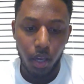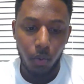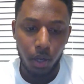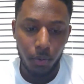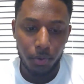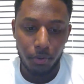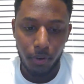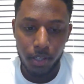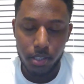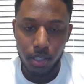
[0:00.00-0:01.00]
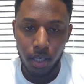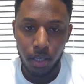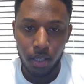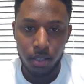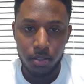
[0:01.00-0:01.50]
Well, the first
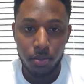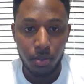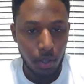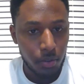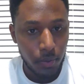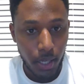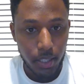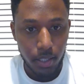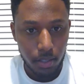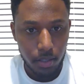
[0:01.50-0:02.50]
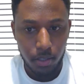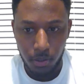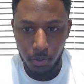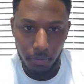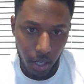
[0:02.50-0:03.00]
thing is, you've got to get to
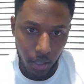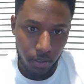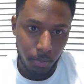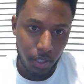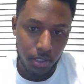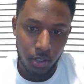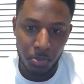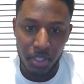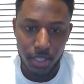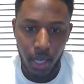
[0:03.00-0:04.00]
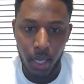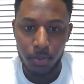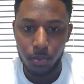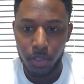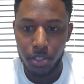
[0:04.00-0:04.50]
know the Father, because so many
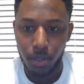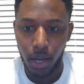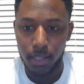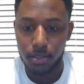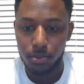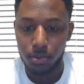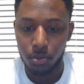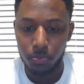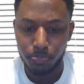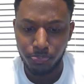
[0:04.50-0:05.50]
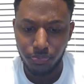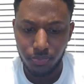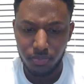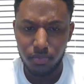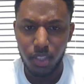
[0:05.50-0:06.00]
times we try to
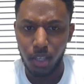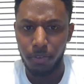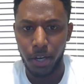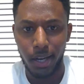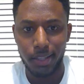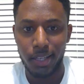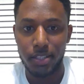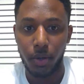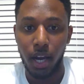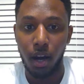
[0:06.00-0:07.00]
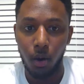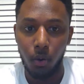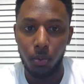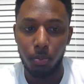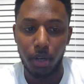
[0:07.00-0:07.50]
figure out things on our
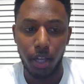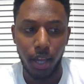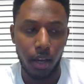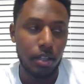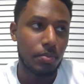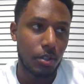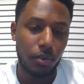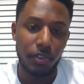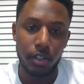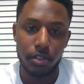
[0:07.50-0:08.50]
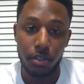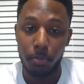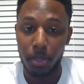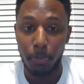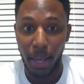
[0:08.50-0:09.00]
own, but allow him to reveal it to you
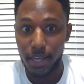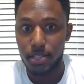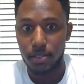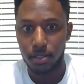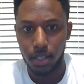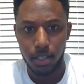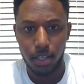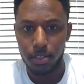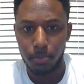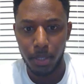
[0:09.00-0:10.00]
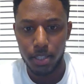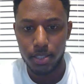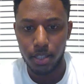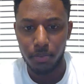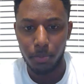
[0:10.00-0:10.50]
and be patient. That's the biggest
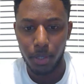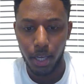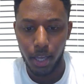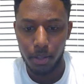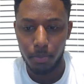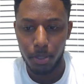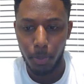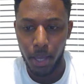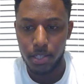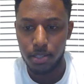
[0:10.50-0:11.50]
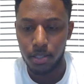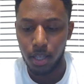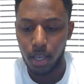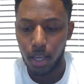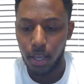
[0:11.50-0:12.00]
thing for me. I had to be patient
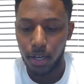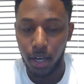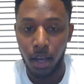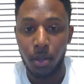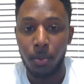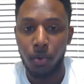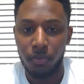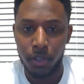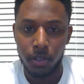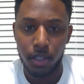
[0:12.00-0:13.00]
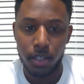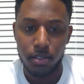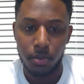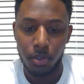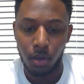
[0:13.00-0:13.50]
and allow him to reveal
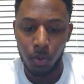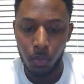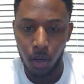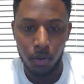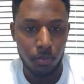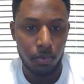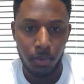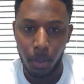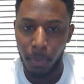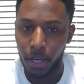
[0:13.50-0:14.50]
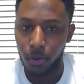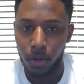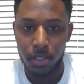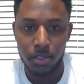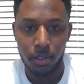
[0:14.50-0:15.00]
things. And, we're in a
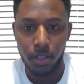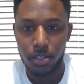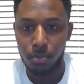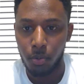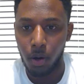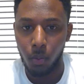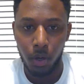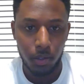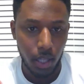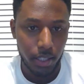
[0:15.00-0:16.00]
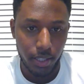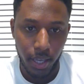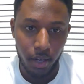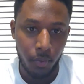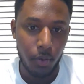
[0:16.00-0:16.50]
microwave generation. We want wealth like
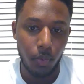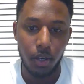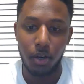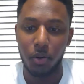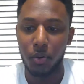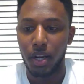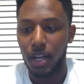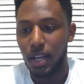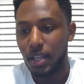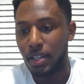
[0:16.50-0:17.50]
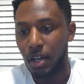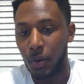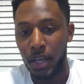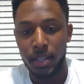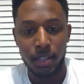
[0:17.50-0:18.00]
that. We want,
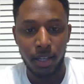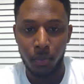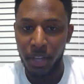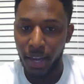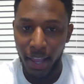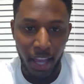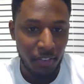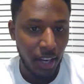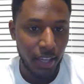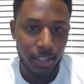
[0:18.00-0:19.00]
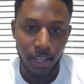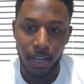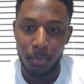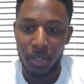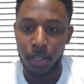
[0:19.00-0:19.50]
anything. We got to have it like that.
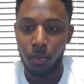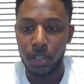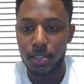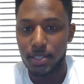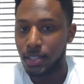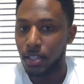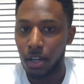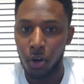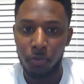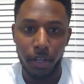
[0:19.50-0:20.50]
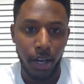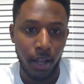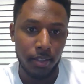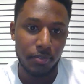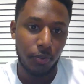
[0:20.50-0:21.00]
I mean, we can see the goal for
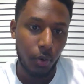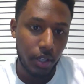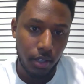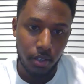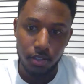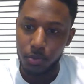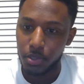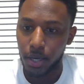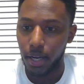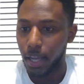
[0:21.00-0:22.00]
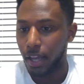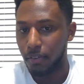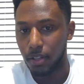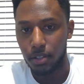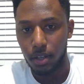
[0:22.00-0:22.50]
college 4 years. We trying to have
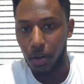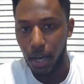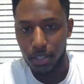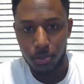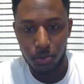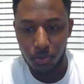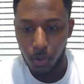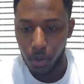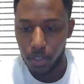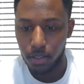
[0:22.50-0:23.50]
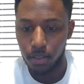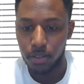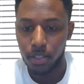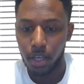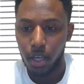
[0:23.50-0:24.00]
it, high school 4 years.
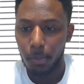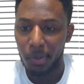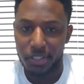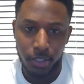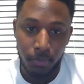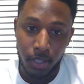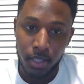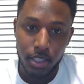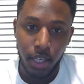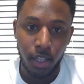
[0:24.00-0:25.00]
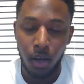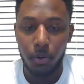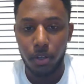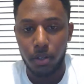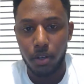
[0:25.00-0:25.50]
But some things take
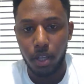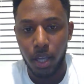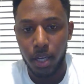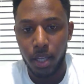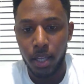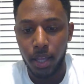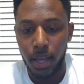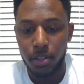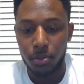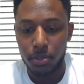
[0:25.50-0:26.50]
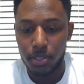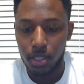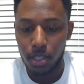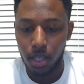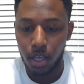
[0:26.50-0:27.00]
longer. And in there, you'll
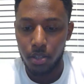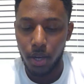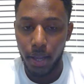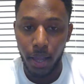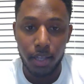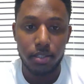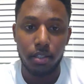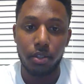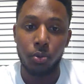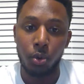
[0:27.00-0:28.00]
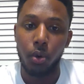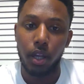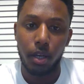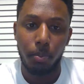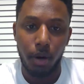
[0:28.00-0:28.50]
see that you're actually growing
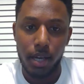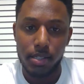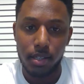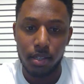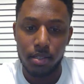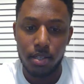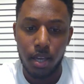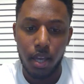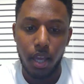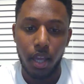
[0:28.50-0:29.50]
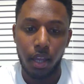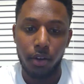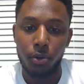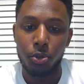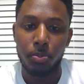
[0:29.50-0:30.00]
in the process. And
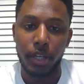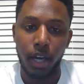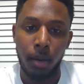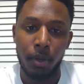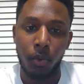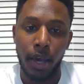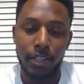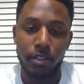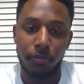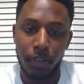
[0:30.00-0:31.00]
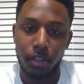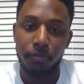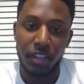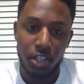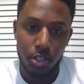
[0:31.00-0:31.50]
who you becoming will actually fit the
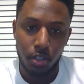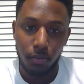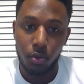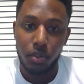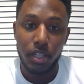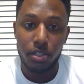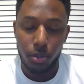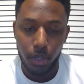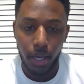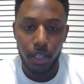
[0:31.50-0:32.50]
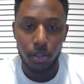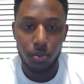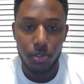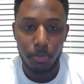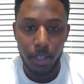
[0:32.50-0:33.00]
vision of who he's creating you
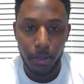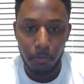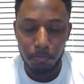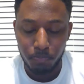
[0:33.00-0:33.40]
to be.